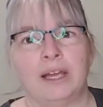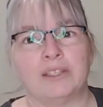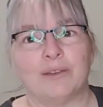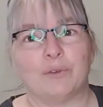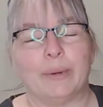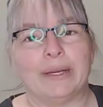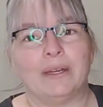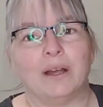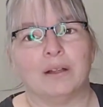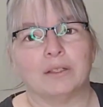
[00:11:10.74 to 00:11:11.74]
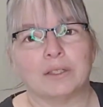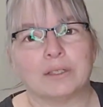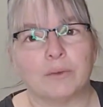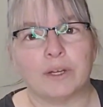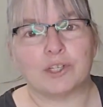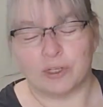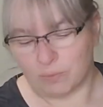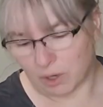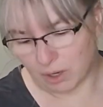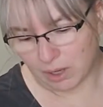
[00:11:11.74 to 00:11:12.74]
I just have $20 question
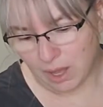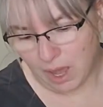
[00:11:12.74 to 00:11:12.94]
mark.